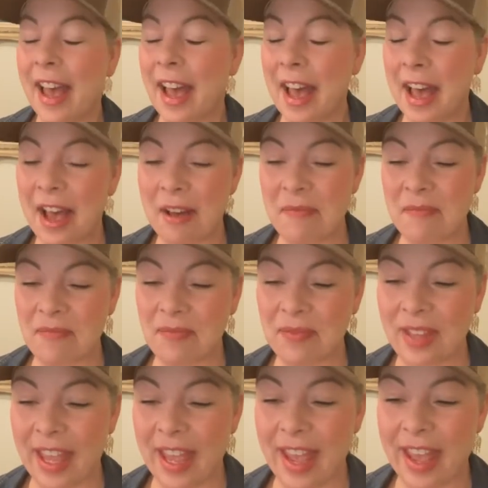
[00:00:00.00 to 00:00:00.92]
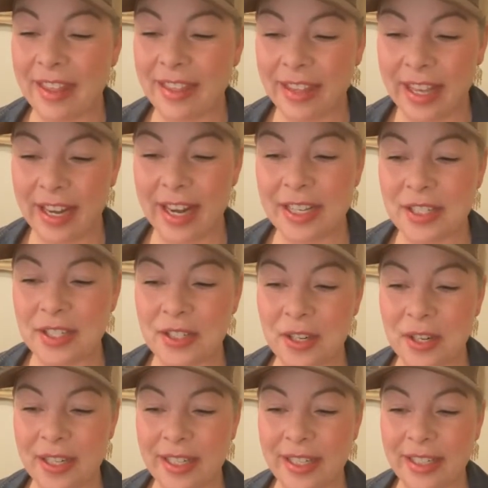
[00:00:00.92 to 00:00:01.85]
Um, and then I
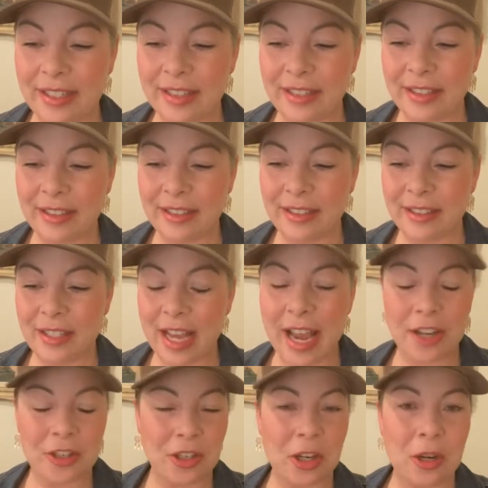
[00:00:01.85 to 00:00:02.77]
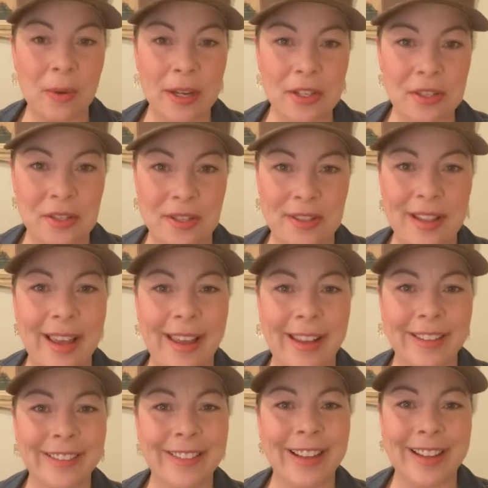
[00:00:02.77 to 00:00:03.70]
started to actually question
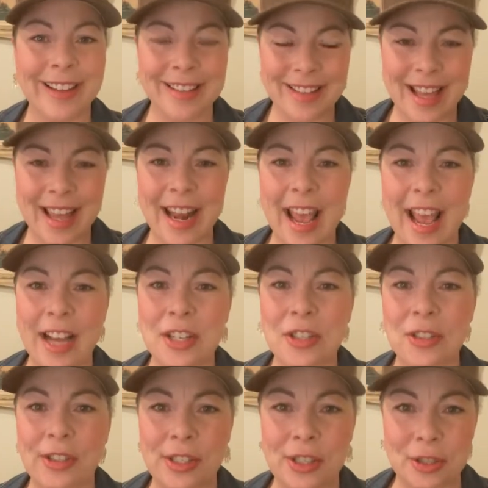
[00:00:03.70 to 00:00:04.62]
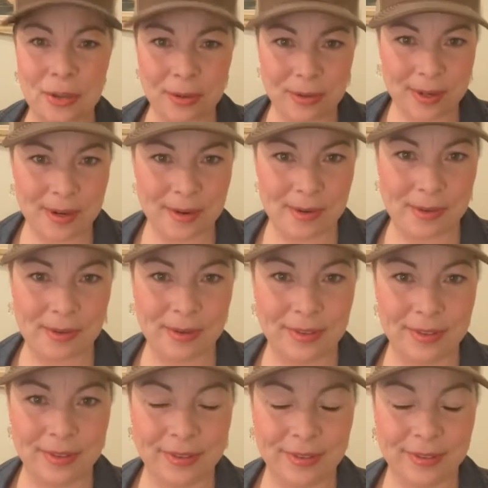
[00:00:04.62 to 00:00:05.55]
that. Like, is that actually true?
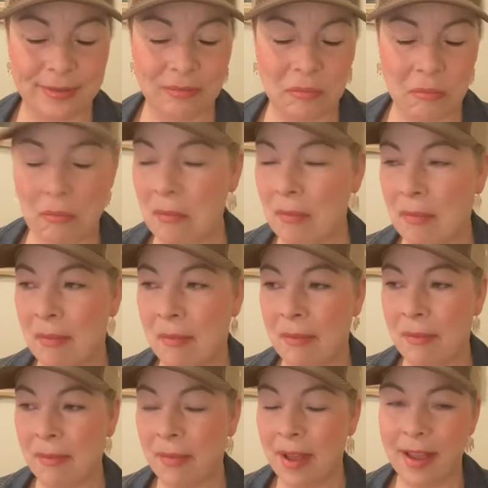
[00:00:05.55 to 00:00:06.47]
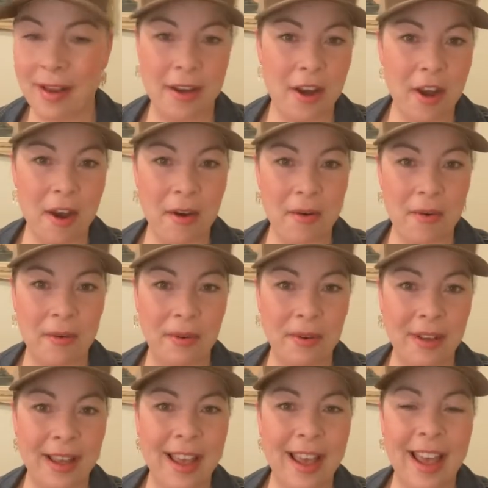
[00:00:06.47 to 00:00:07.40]
No.
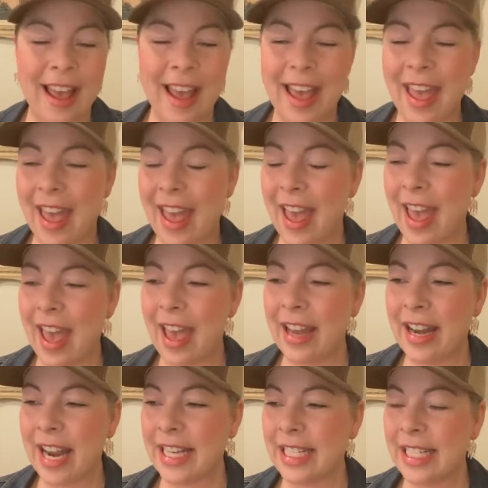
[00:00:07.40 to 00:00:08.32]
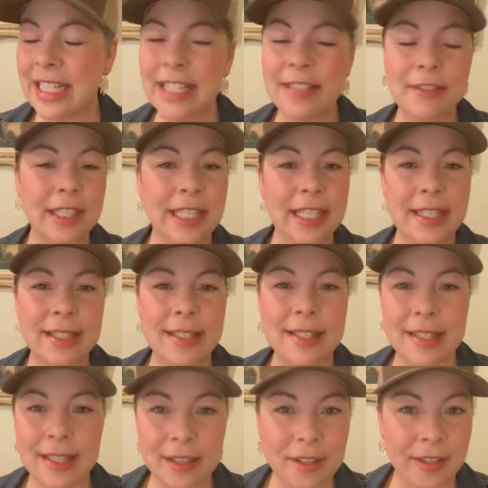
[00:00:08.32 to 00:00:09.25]
And I didn't even
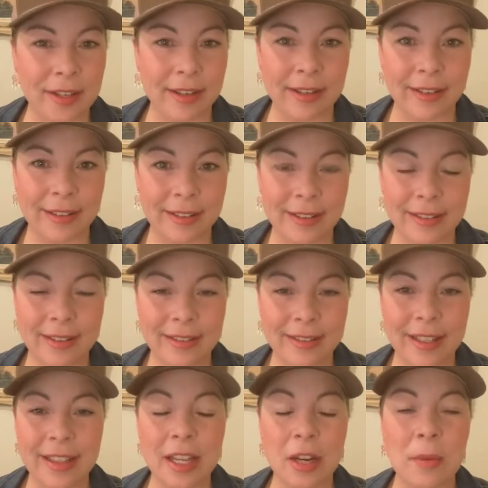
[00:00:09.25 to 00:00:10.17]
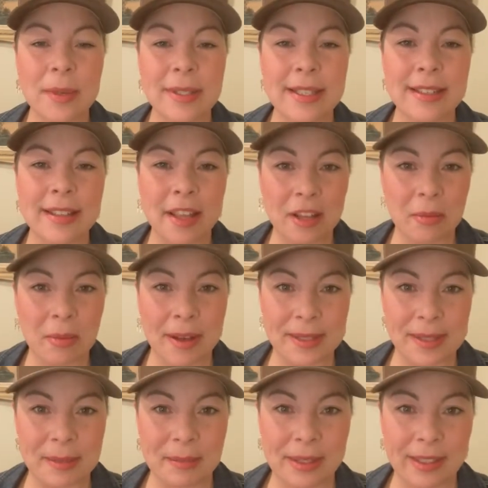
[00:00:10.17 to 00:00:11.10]
consider that there was another
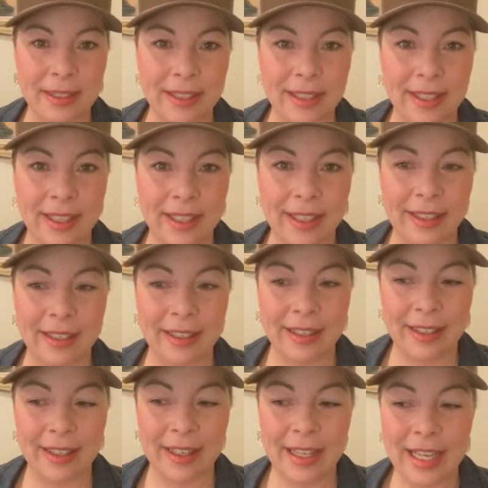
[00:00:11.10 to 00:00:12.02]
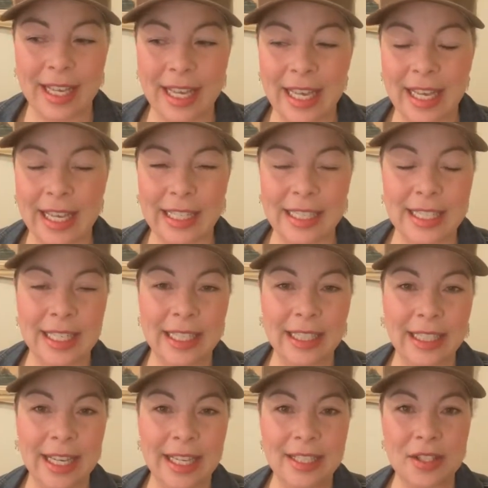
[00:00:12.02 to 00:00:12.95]
possibility
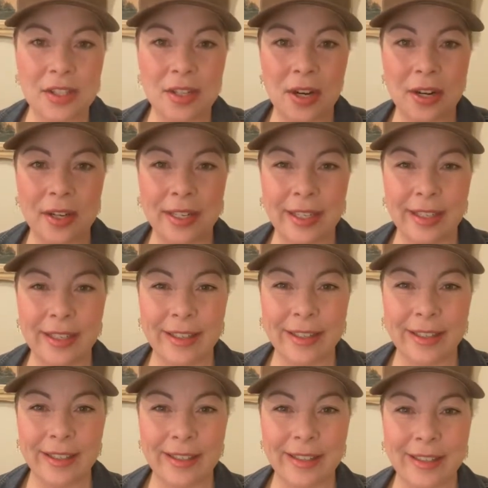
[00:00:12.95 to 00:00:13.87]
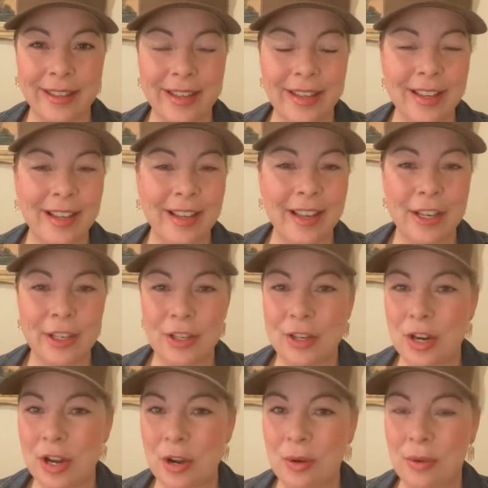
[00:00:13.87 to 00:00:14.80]
until I started, you
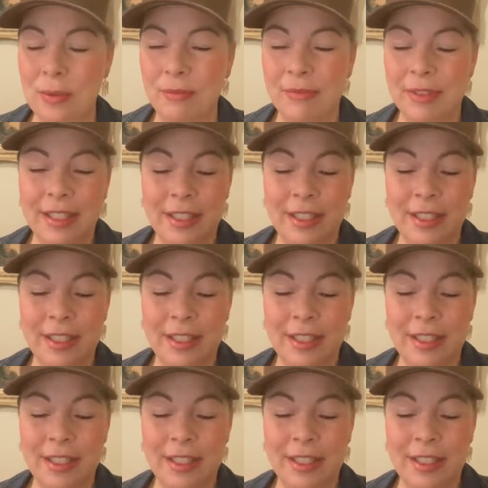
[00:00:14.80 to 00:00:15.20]
know,